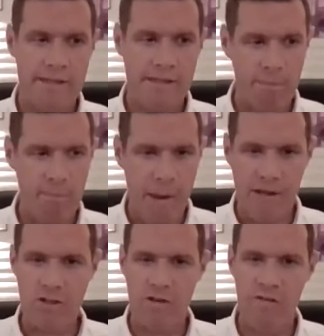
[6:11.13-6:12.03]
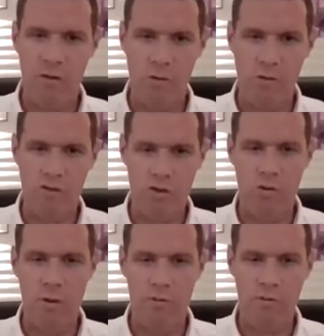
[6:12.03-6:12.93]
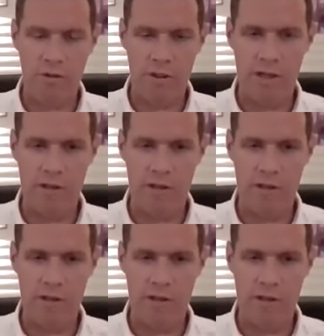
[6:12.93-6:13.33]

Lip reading: that it's like magic flows through it,